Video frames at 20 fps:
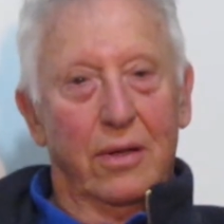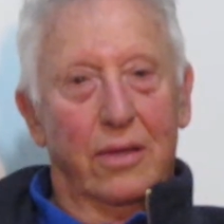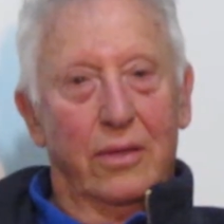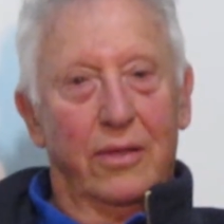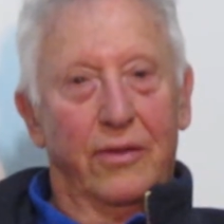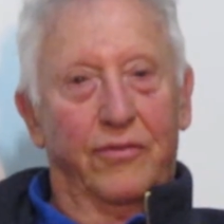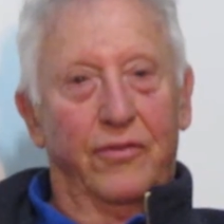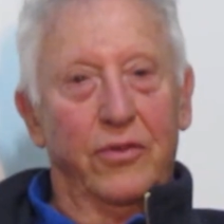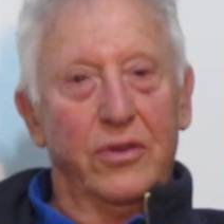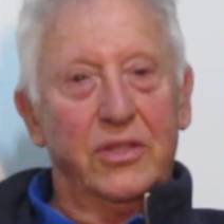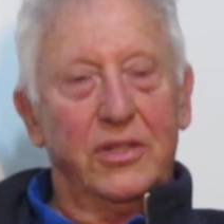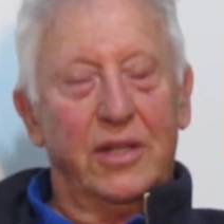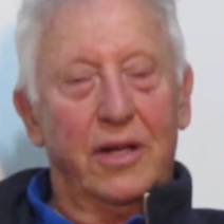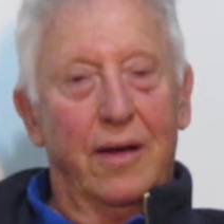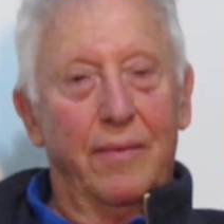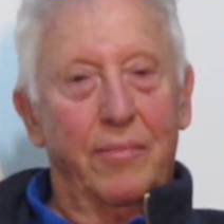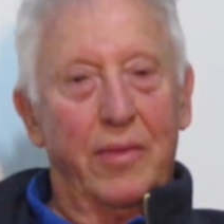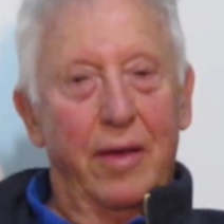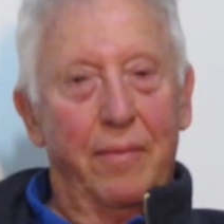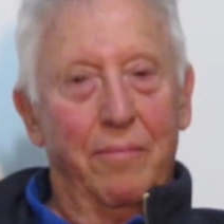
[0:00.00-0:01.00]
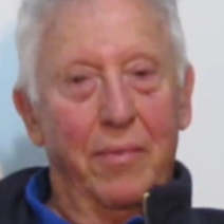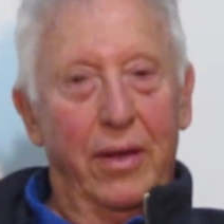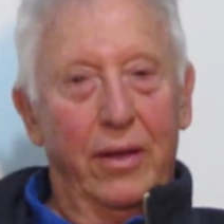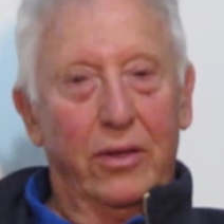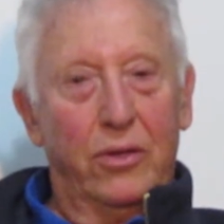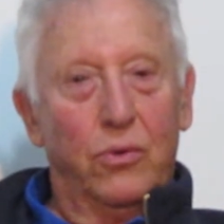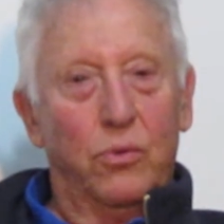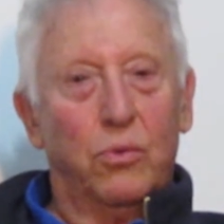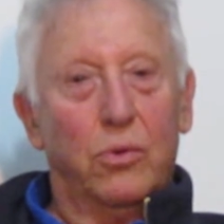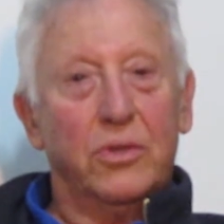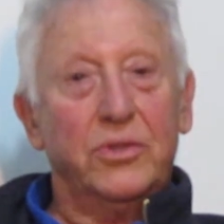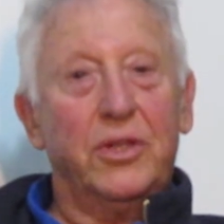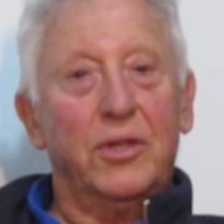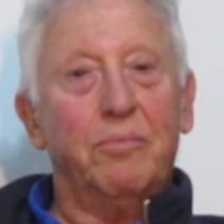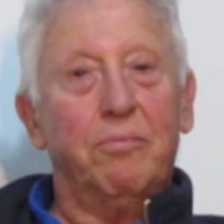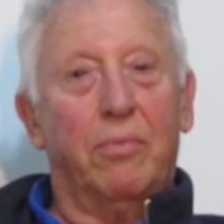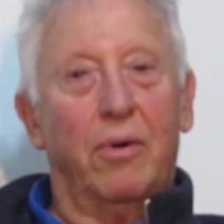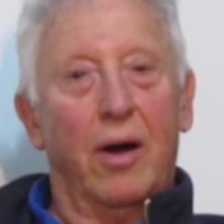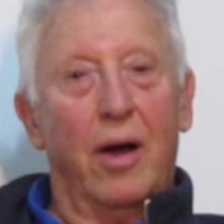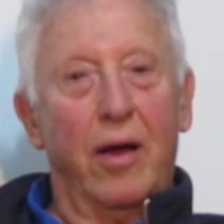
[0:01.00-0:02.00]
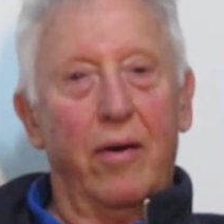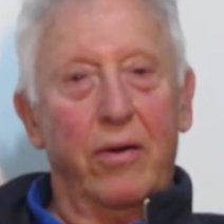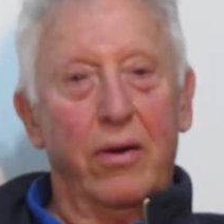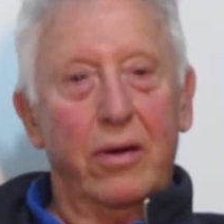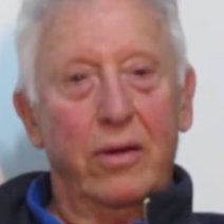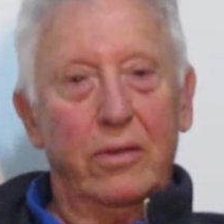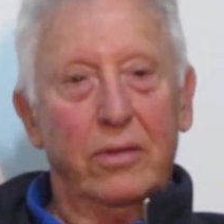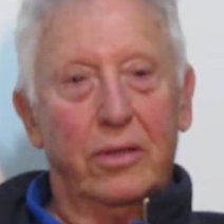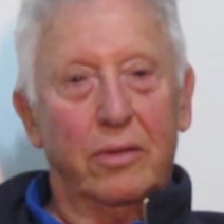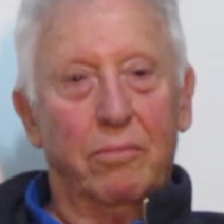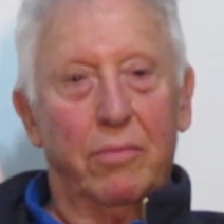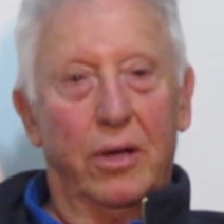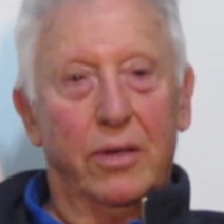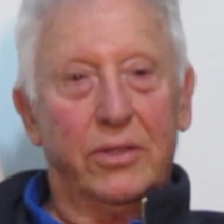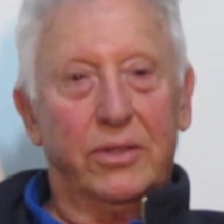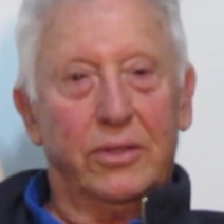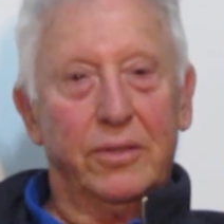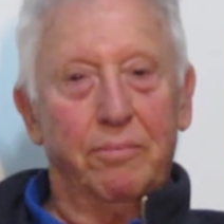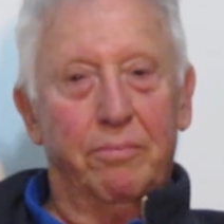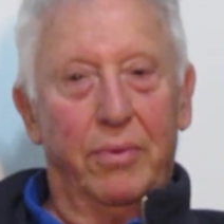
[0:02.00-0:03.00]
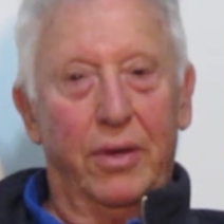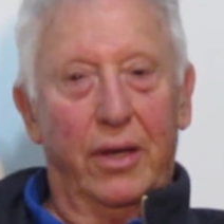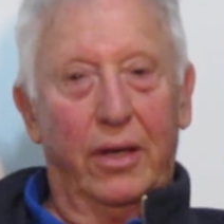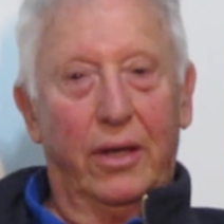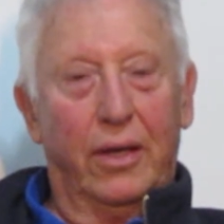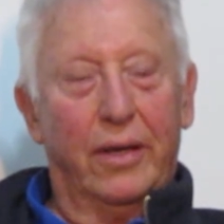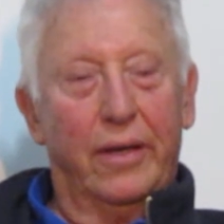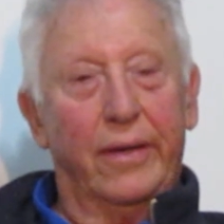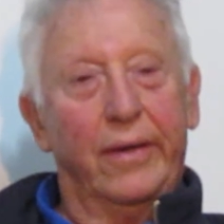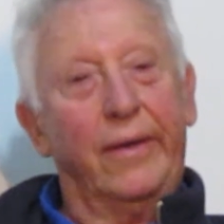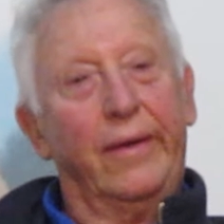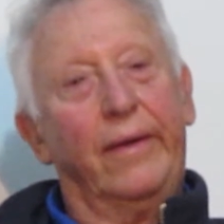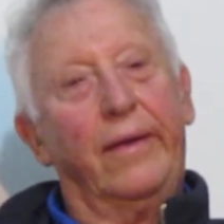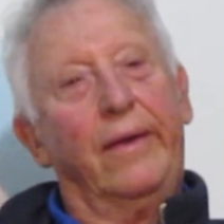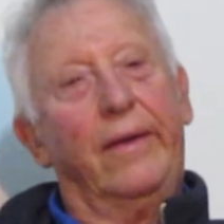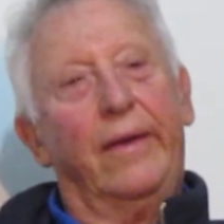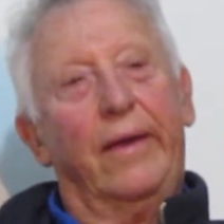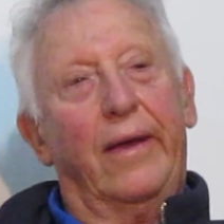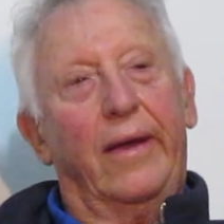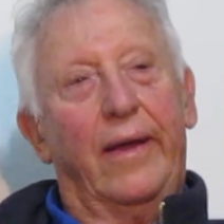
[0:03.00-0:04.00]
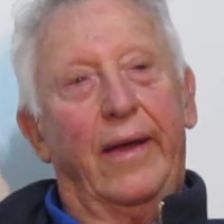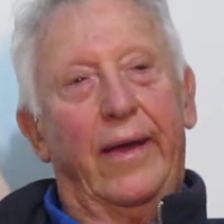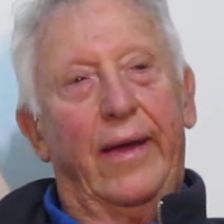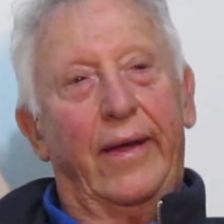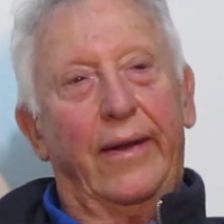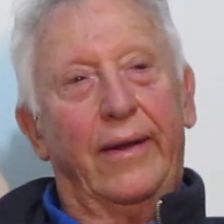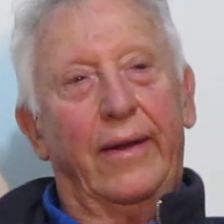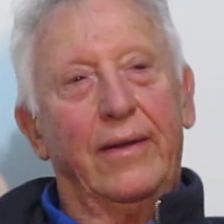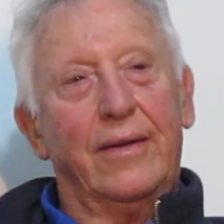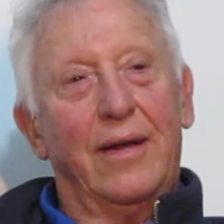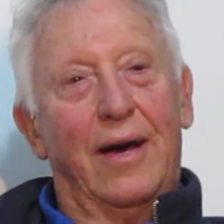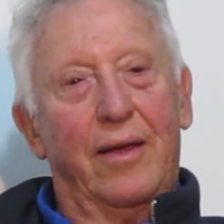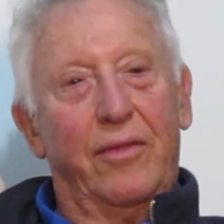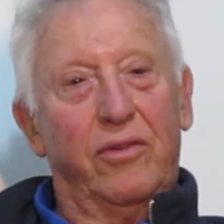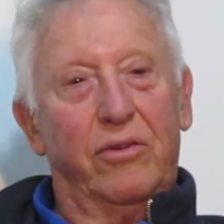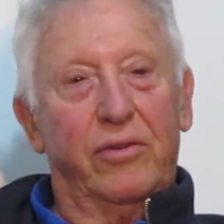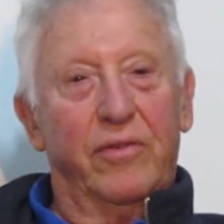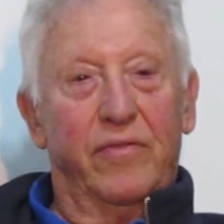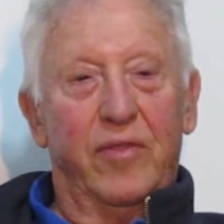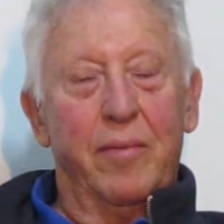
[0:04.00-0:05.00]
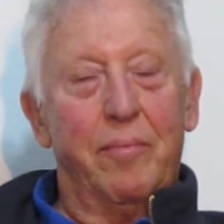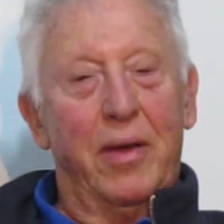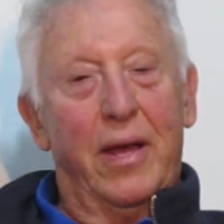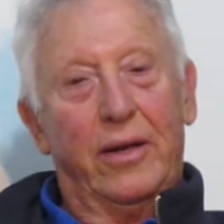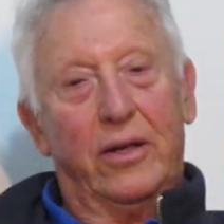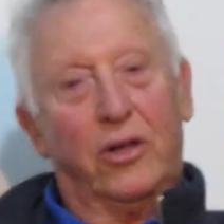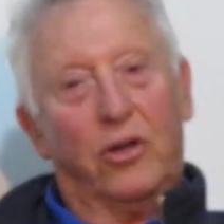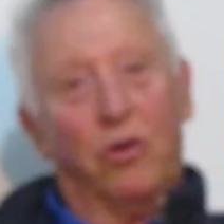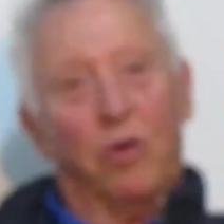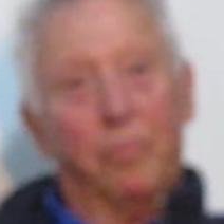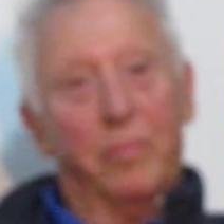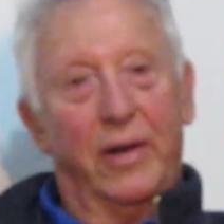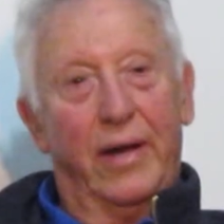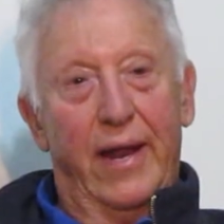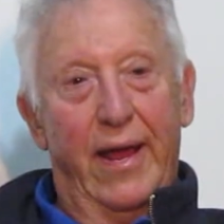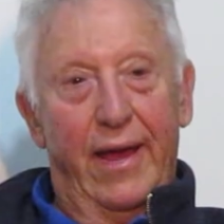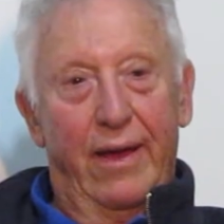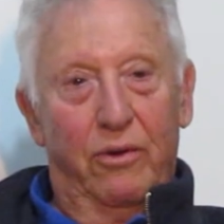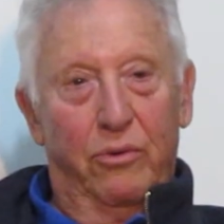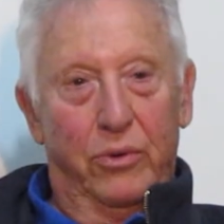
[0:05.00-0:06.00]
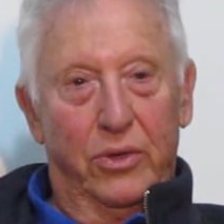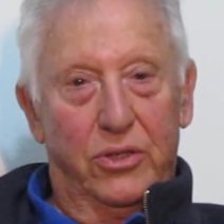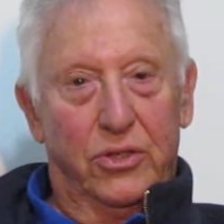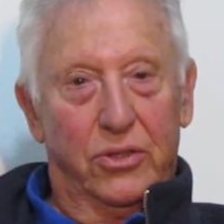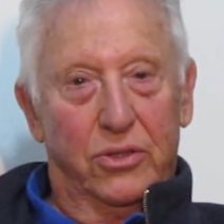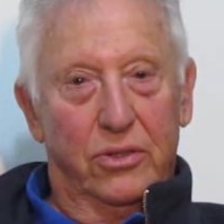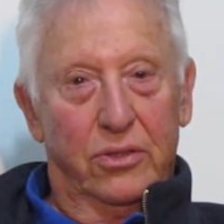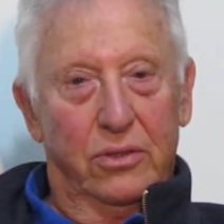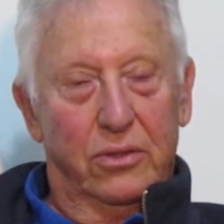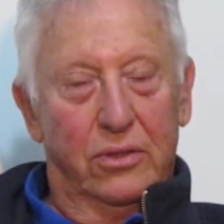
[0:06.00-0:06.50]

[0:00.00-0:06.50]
The first time they met was in Beira, in Mozambique, and neither of them had a common language.